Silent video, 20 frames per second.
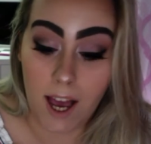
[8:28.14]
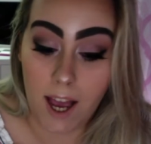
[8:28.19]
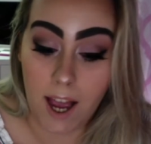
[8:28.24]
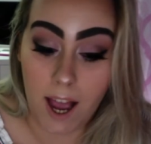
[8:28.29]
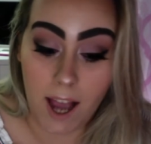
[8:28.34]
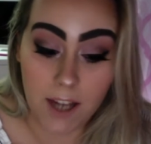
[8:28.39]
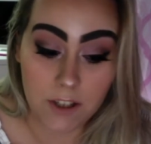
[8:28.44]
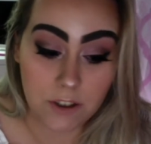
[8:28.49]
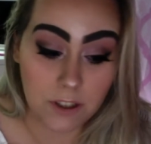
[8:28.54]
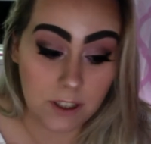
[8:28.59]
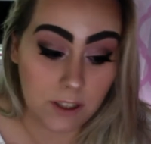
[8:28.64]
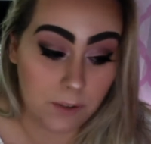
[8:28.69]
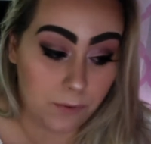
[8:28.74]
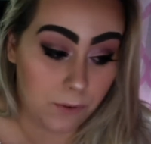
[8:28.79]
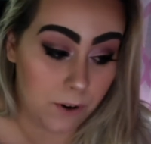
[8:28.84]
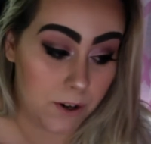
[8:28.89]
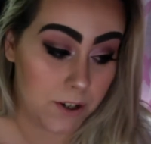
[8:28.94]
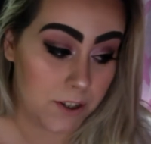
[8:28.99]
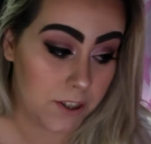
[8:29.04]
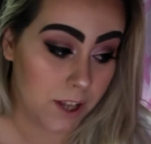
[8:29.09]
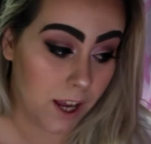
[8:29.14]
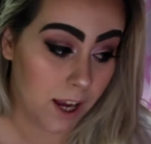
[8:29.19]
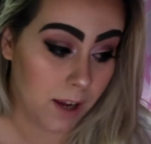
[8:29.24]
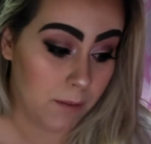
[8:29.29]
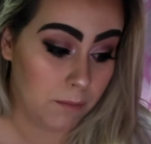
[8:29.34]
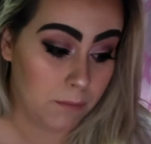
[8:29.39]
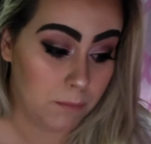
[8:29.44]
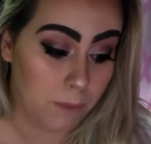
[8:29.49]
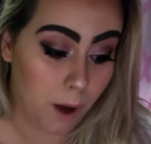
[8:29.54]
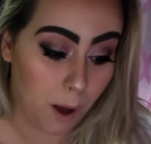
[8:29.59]
actually, the first
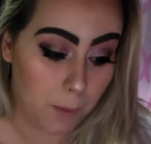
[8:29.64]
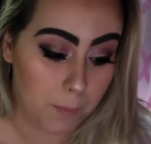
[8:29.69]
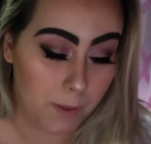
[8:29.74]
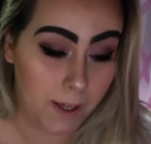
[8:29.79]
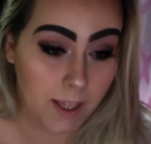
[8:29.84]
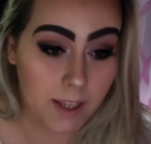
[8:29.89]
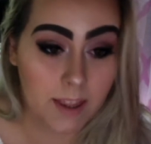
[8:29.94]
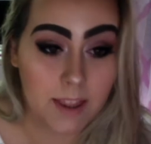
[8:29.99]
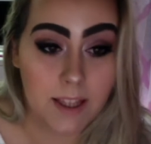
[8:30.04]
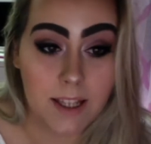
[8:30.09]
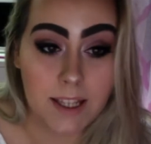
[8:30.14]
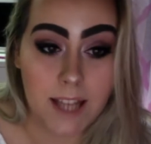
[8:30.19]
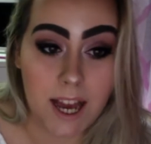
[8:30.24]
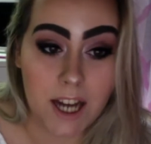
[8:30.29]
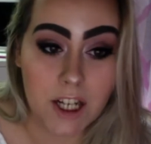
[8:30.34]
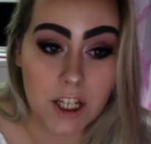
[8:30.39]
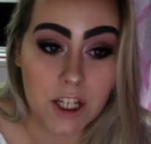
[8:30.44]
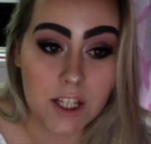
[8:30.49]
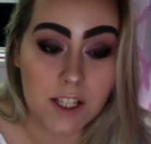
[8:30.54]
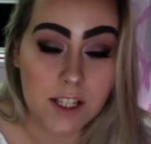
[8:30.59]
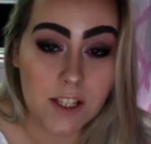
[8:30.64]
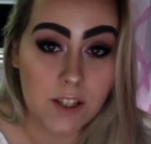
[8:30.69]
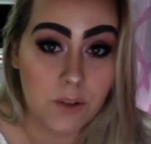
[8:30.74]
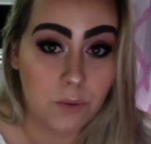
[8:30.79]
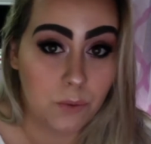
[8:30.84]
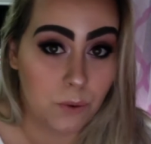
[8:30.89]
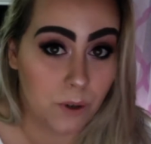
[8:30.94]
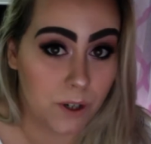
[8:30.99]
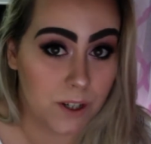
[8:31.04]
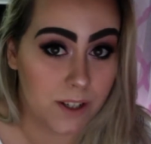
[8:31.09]
time popping the lashes is the
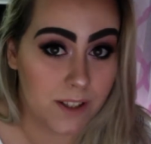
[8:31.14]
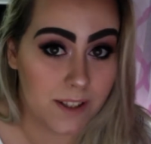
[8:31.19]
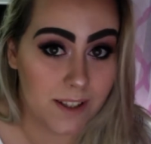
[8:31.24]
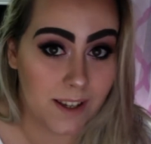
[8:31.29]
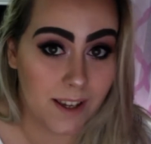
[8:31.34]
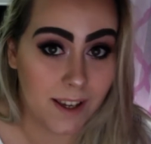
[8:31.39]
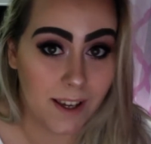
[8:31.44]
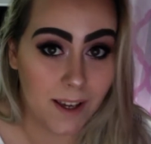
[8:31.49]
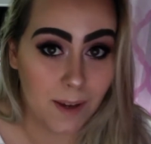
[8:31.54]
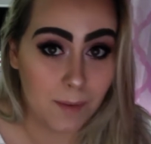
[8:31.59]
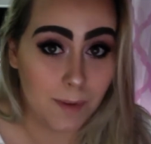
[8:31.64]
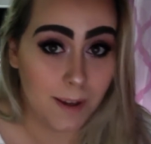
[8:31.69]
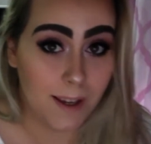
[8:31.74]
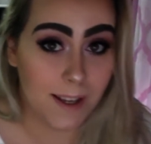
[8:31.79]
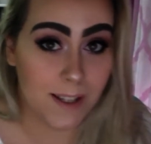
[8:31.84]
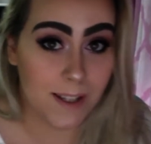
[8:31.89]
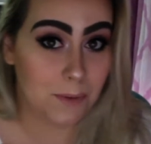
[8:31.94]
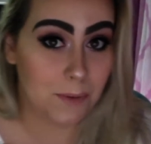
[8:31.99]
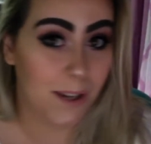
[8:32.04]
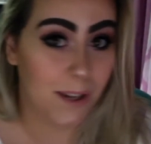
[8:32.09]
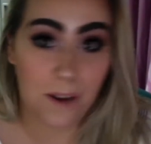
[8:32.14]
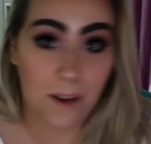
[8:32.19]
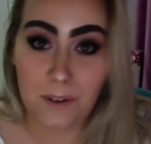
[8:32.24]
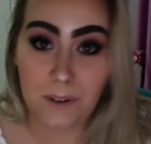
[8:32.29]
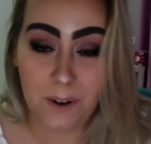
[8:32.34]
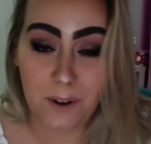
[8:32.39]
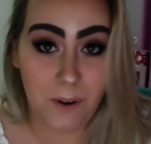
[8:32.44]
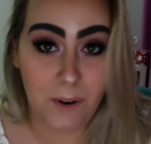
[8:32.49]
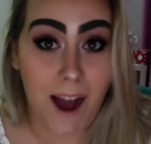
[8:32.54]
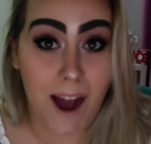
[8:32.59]
worst because we never
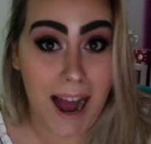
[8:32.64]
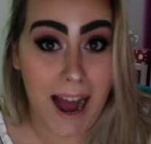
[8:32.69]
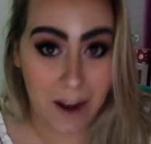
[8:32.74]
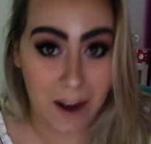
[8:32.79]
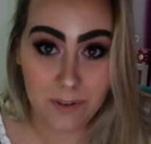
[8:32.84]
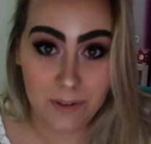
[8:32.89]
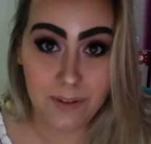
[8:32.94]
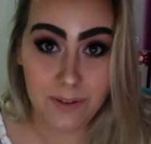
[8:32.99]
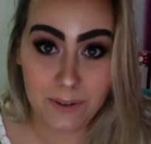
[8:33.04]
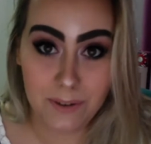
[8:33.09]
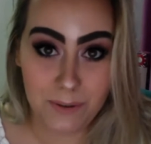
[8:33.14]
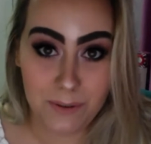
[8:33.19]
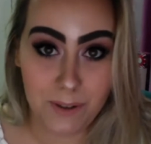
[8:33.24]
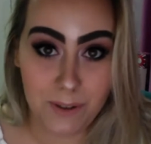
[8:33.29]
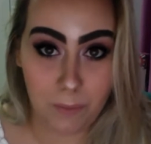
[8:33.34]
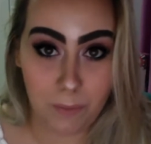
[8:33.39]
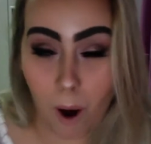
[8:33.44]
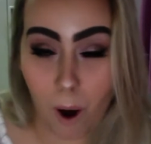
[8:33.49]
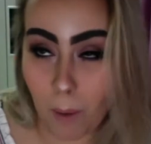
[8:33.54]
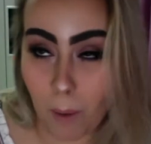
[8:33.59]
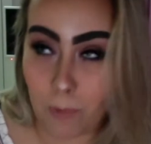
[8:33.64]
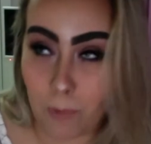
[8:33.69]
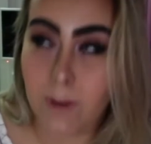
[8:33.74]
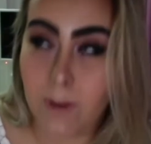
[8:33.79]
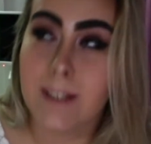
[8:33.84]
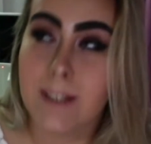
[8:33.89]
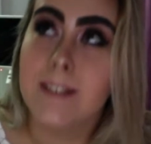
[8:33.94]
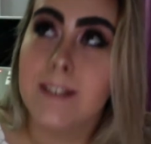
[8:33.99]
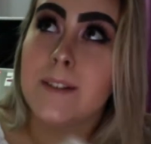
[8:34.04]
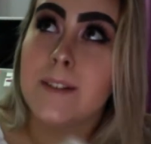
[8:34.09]
know how to do it
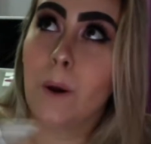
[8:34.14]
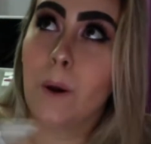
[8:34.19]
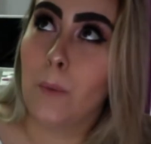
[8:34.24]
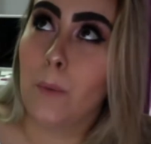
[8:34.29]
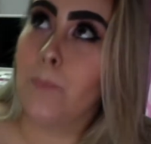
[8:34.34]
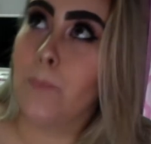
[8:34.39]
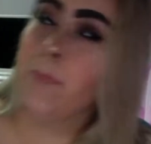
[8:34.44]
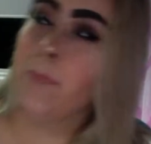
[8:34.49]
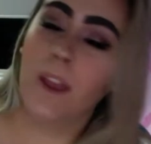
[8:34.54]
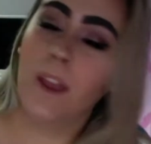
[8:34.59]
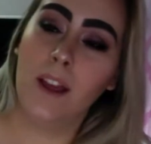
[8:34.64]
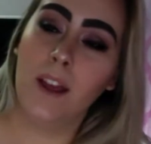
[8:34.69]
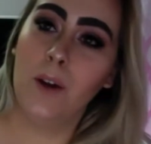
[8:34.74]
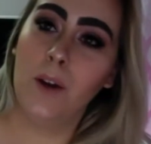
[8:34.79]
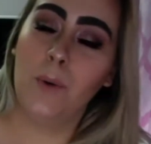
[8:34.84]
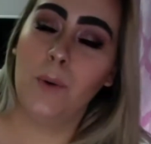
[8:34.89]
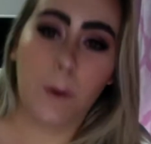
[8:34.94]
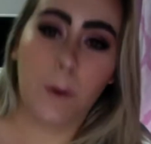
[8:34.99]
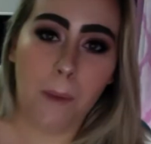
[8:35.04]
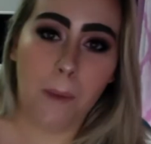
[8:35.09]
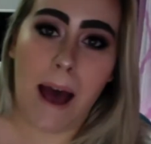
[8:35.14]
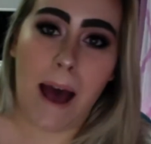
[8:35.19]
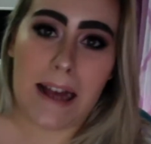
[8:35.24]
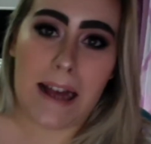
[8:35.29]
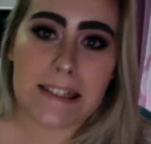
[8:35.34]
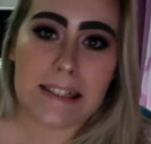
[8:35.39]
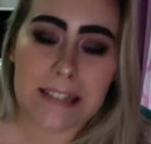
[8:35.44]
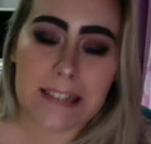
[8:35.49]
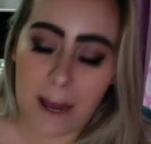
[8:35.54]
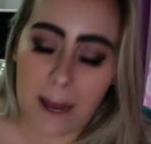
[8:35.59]
properly, so we're
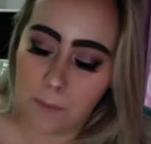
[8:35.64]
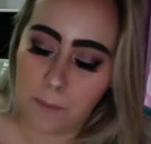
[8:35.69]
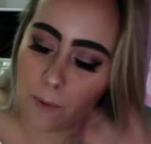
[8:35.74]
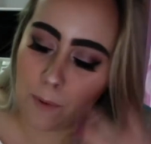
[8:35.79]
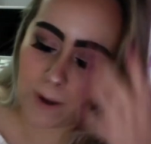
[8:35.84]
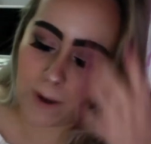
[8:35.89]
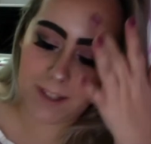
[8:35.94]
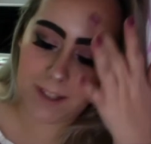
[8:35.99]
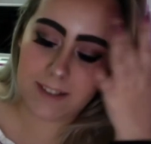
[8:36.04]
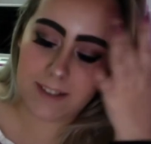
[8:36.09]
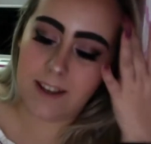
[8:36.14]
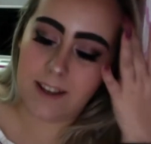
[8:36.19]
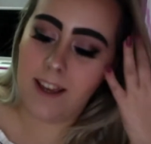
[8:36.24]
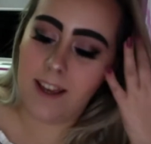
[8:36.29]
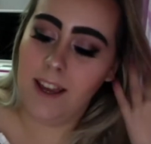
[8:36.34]
past that point.